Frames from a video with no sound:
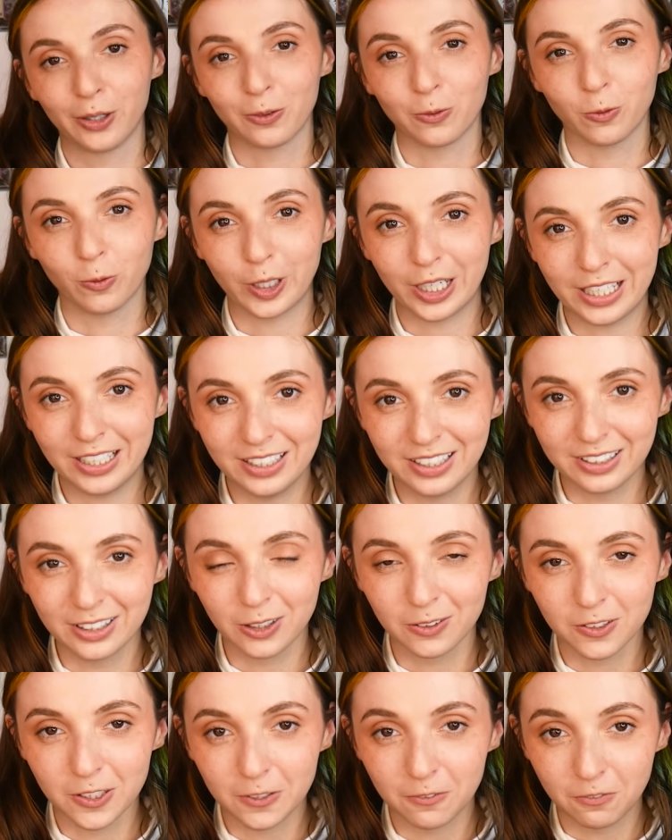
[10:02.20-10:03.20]
Reading
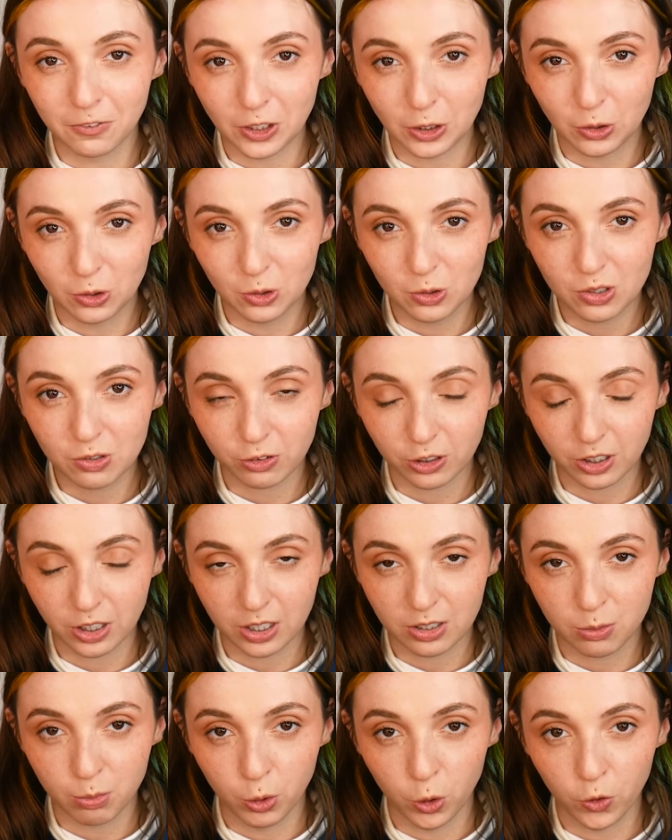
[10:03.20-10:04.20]
the reviews for
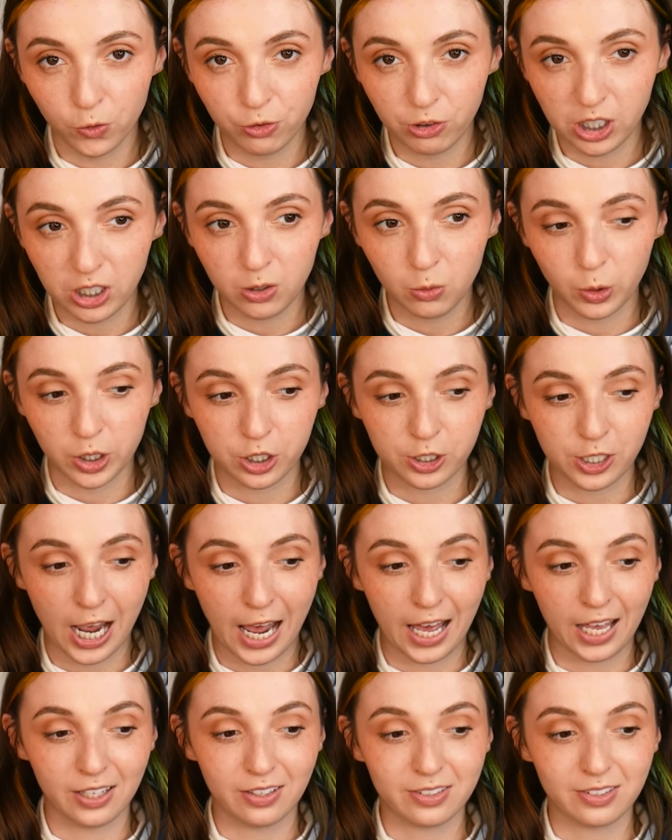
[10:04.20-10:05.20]
this movie, which
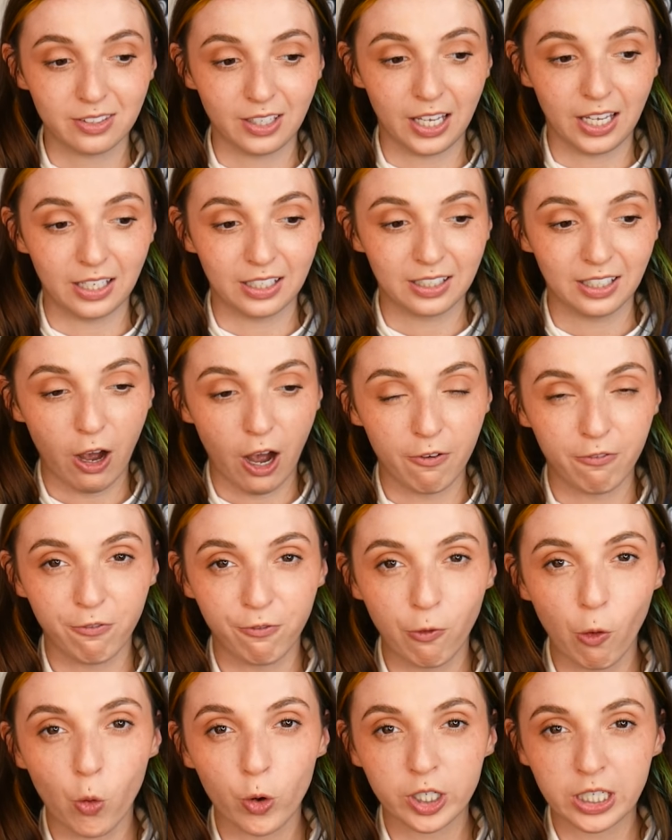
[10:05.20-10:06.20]
has like a
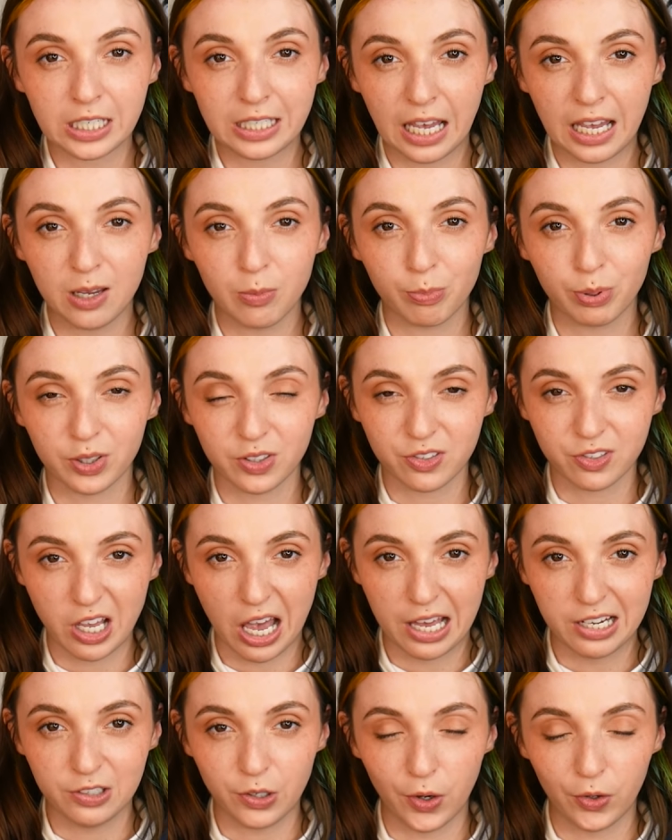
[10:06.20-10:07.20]

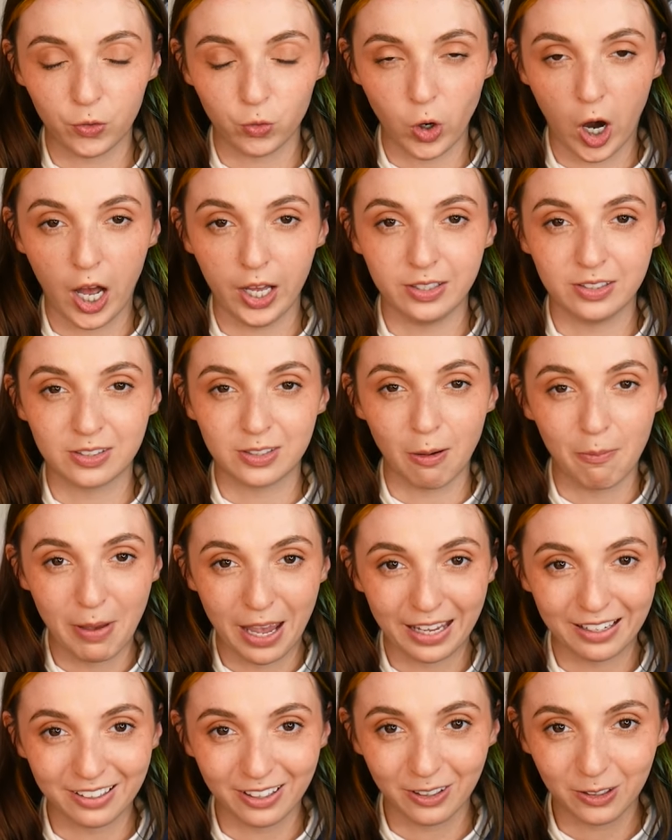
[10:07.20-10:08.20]
48% on Rotten
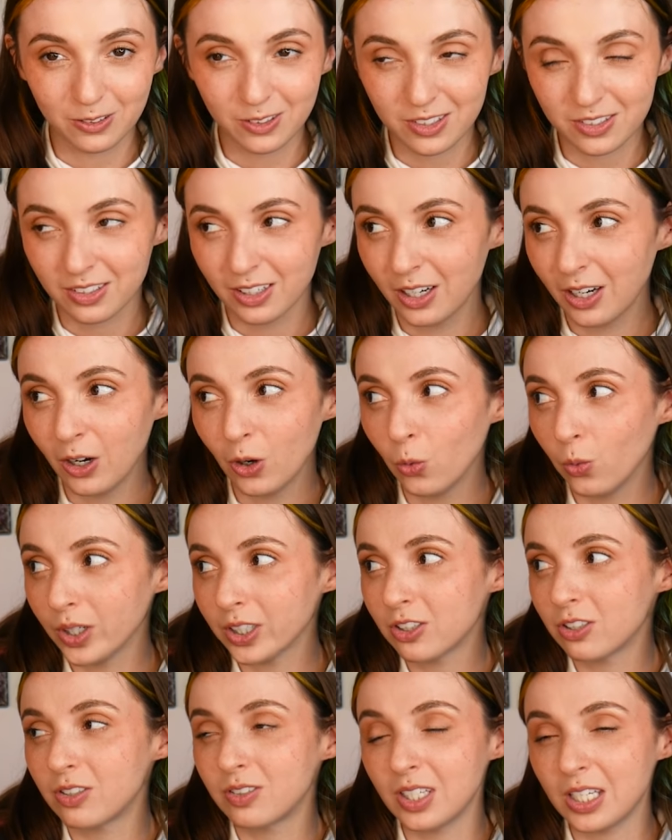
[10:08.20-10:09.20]
Tomatoes,
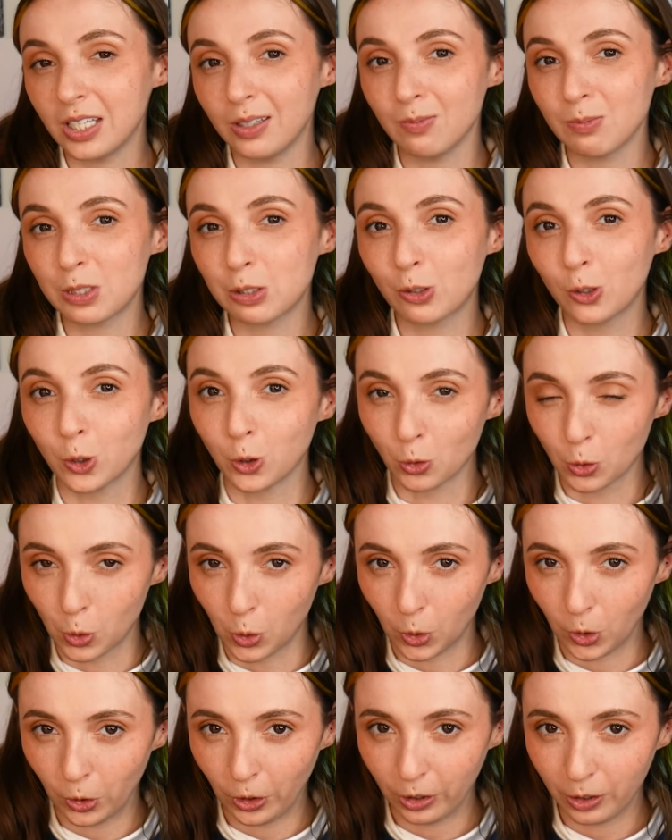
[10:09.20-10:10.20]
which seems
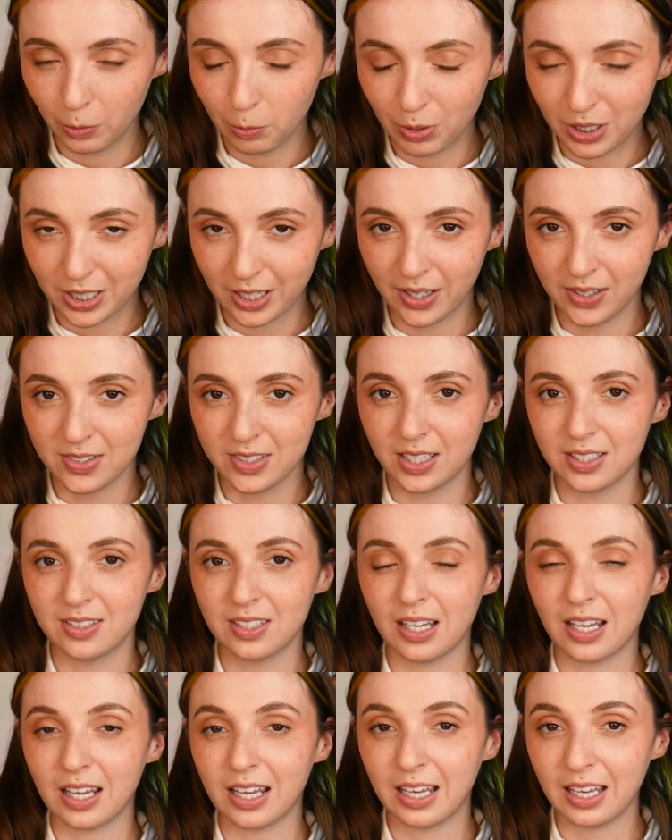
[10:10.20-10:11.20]
cruel because it's
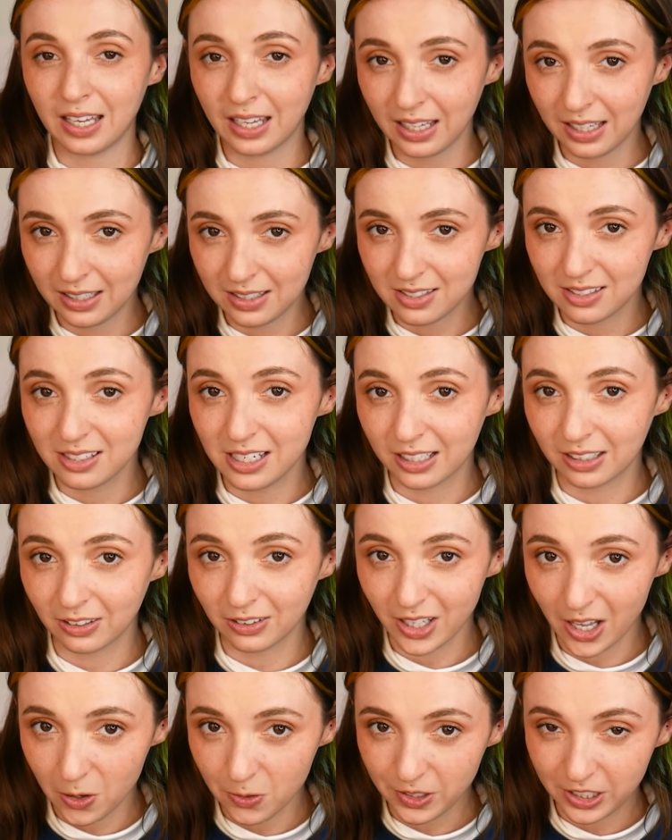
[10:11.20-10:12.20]
a kids'
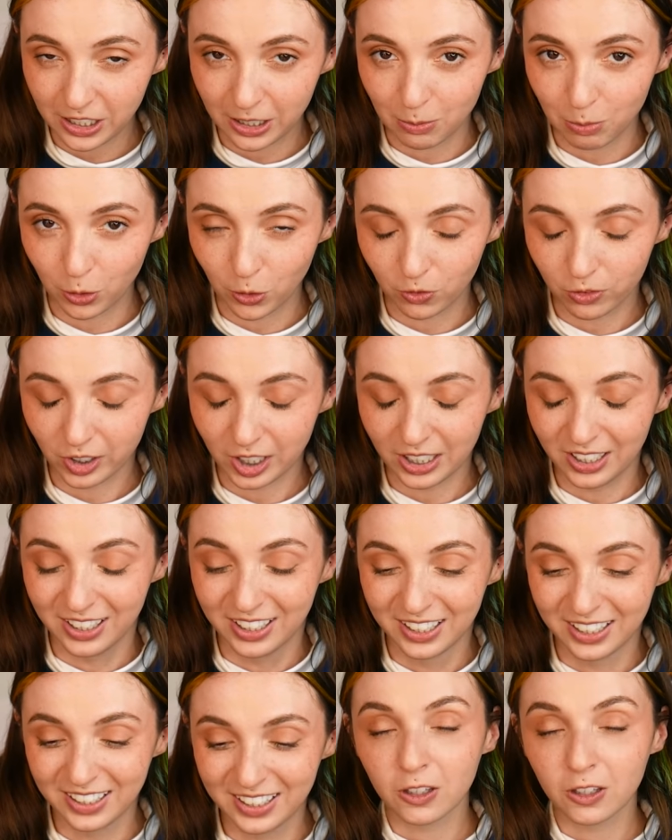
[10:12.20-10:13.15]
Nickelodeon movie.